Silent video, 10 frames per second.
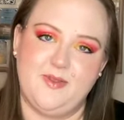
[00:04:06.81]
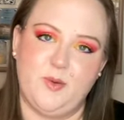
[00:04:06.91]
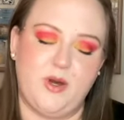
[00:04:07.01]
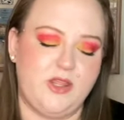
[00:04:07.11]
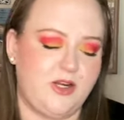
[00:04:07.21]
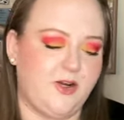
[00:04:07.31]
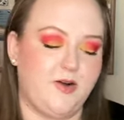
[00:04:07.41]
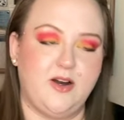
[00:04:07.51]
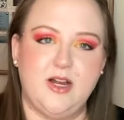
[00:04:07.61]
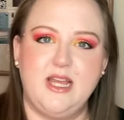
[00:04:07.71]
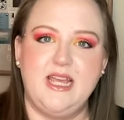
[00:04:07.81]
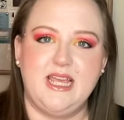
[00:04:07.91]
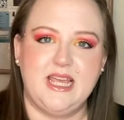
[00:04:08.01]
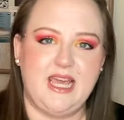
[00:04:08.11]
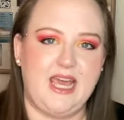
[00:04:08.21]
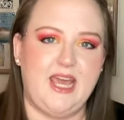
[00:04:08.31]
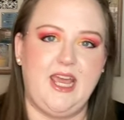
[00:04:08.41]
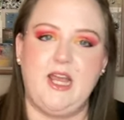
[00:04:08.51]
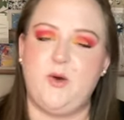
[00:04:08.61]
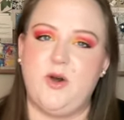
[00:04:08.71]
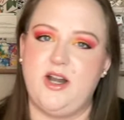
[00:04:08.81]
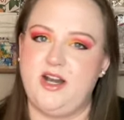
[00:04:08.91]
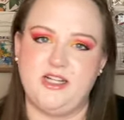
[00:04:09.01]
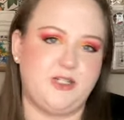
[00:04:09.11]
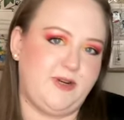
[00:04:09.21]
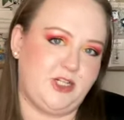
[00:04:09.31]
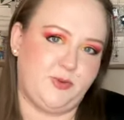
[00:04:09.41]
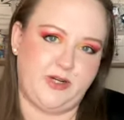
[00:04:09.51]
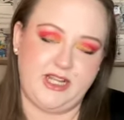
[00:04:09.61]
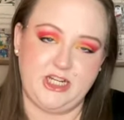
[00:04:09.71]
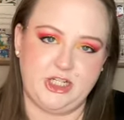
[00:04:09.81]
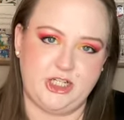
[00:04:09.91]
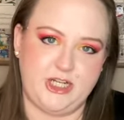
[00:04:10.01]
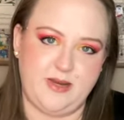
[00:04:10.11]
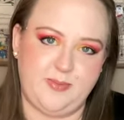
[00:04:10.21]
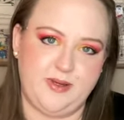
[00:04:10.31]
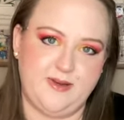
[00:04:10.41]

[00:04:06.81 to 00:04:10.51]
whether you're gay or in an interracial relationship,